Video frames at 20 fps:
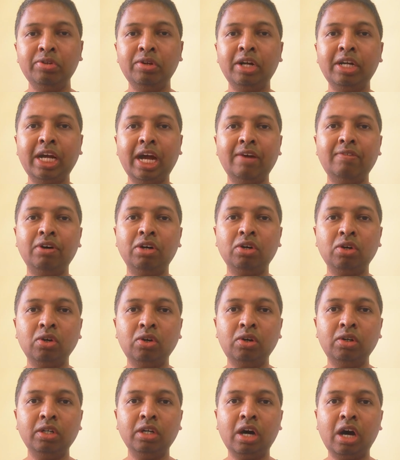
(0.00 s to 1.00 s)
do not have a
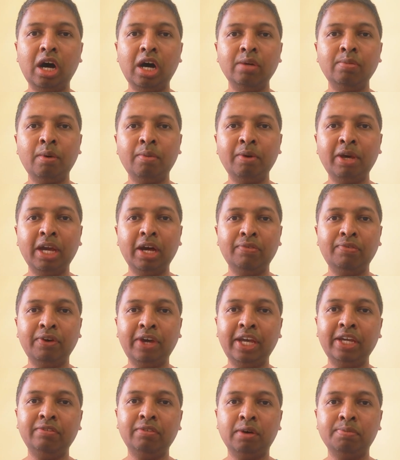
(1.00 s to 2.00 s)
cloned or maybe a
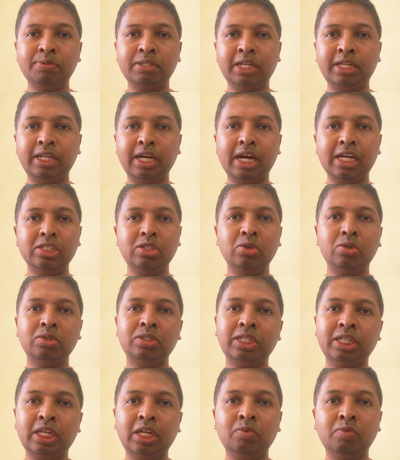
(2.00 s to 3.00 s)
fake website
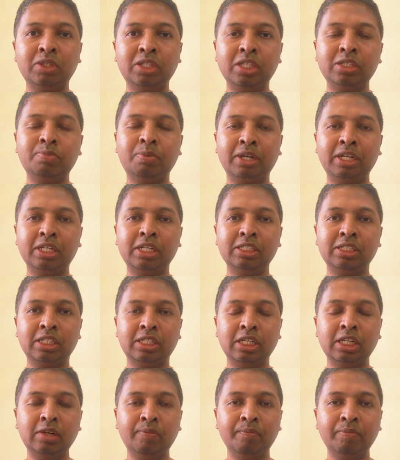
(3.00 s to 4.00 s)
associated with this particular
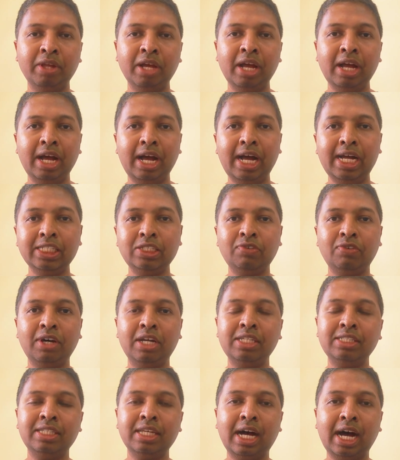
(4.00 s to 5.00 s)
journal. As
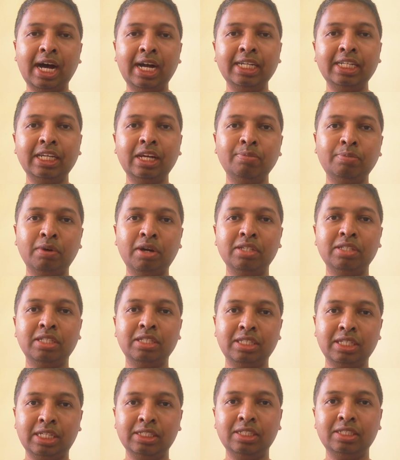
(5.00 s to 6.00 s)
far as the article
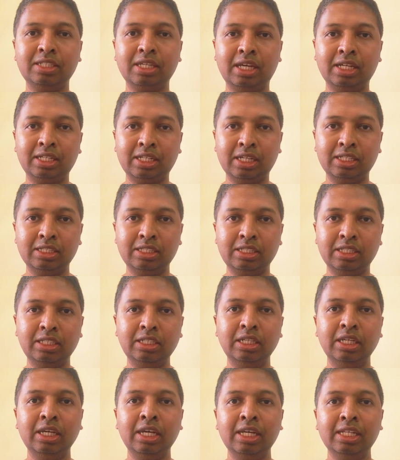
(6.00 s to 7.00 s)
processing charges are
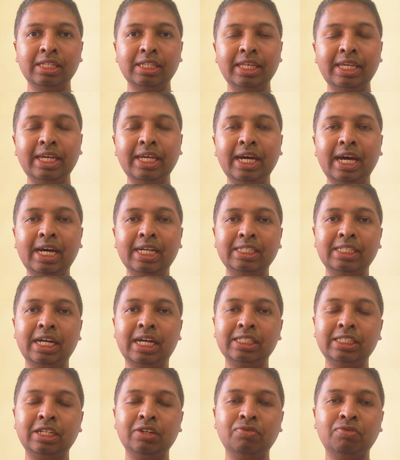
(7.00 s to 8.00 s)
concerned, they are
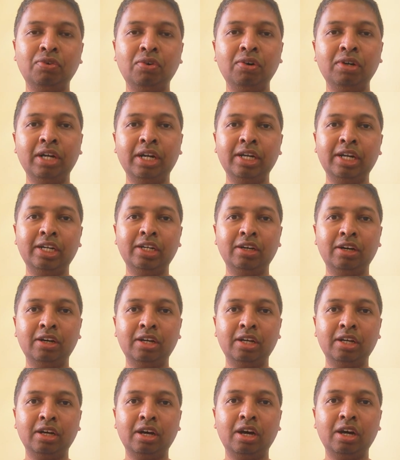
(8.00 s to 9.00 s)
charging
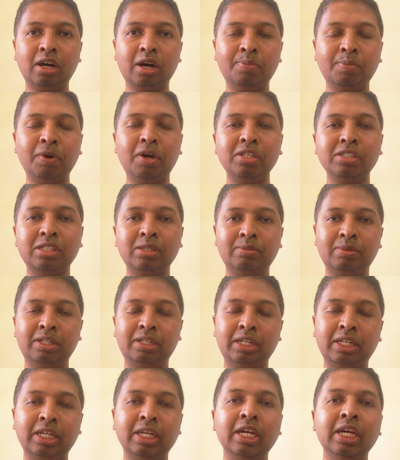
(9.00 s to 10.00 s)
$400 or
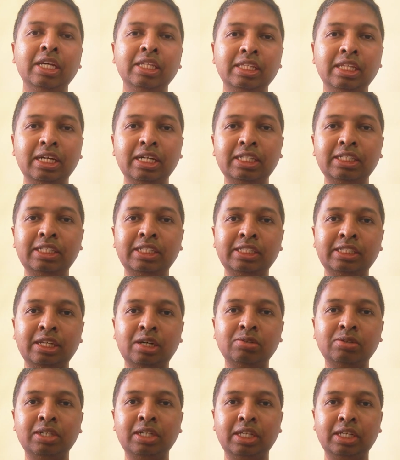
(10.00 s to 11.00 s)
approximately
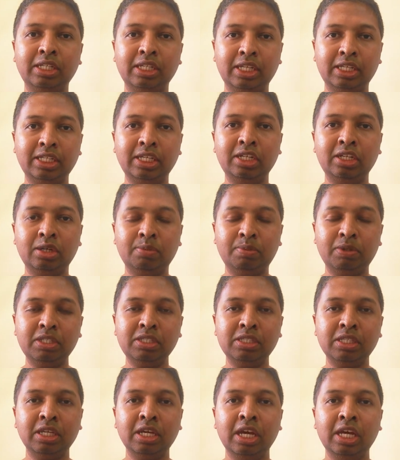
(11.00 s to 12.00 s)
33,000 in Indian
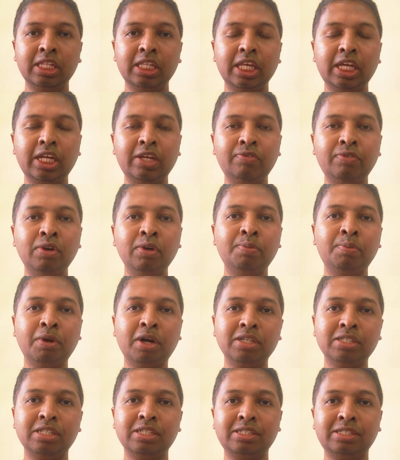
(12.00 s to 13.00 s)
rupees. The review
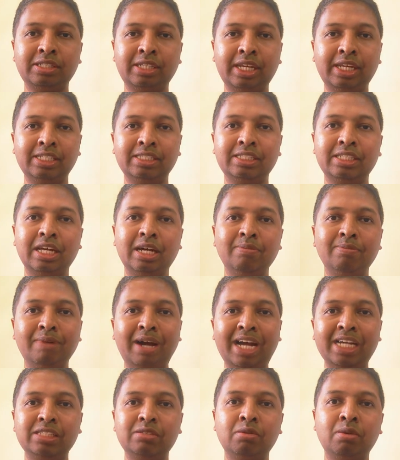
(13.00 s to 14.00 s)
process takes a
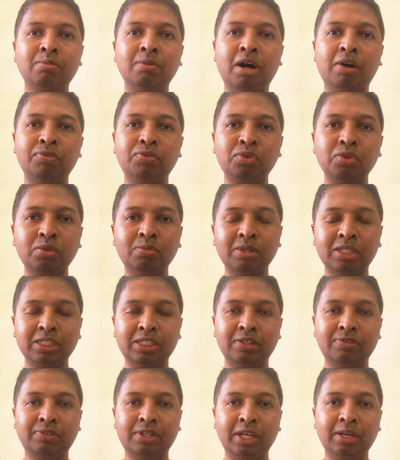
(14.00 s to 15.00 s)
maximum of 2 months
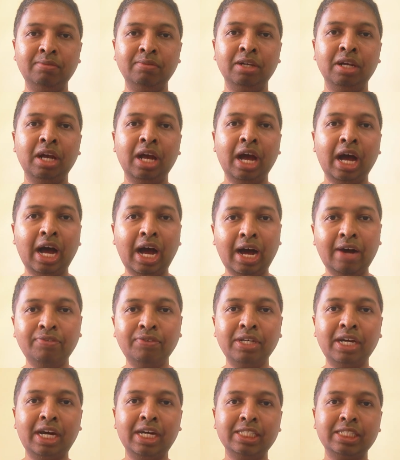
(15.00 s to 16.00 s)
of time.
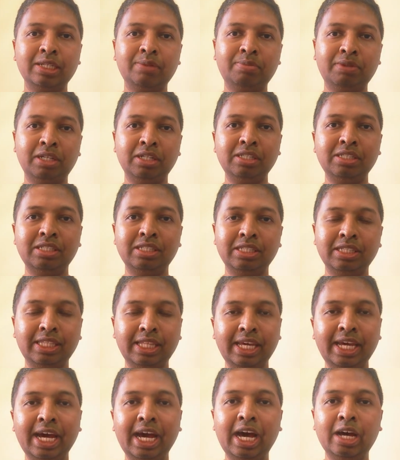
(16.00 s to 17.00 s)
After acceptance,
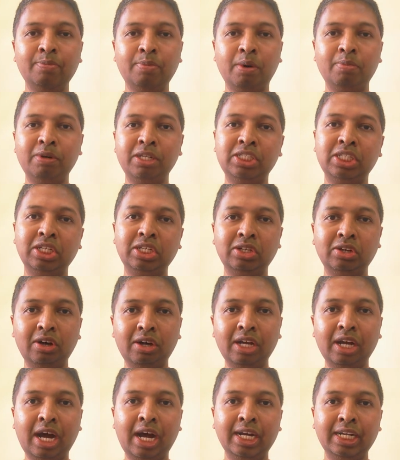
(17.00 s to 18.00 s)
they are publishing
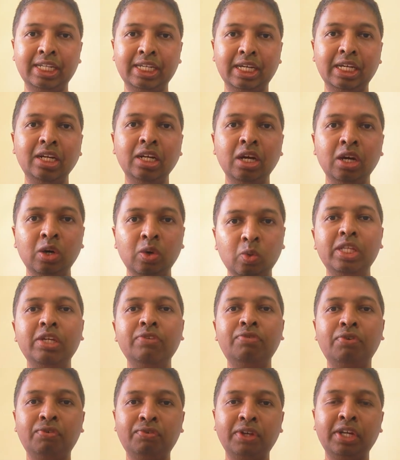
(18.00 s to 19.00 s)
your article
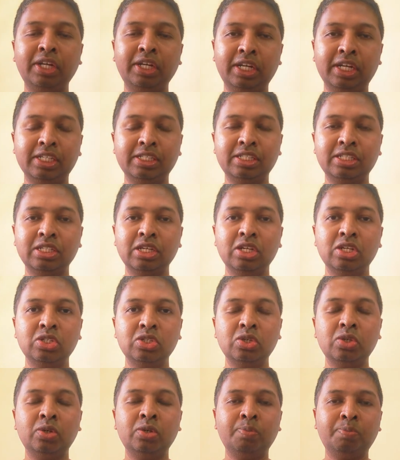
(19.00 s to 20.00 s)
within 15 days.
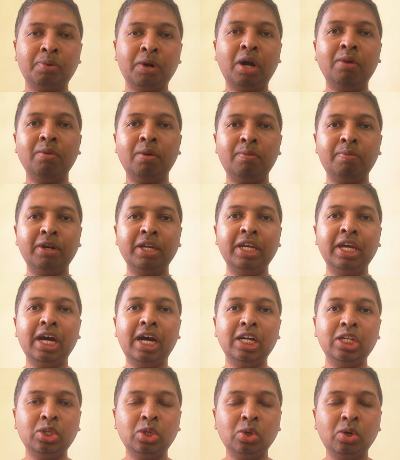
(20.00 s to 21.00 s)
So probably
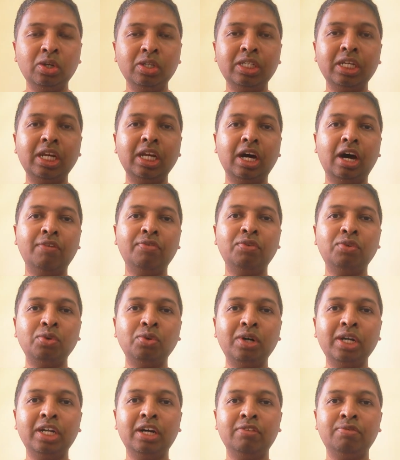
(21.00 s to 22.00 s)
a total of
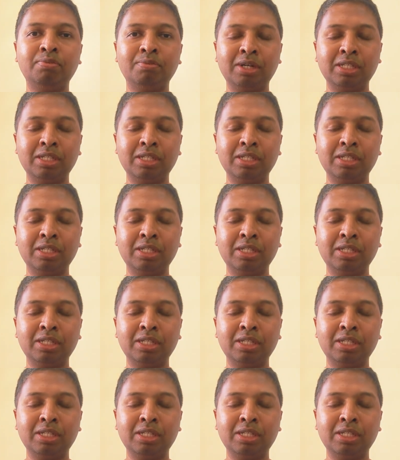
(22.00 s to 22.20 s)
2.5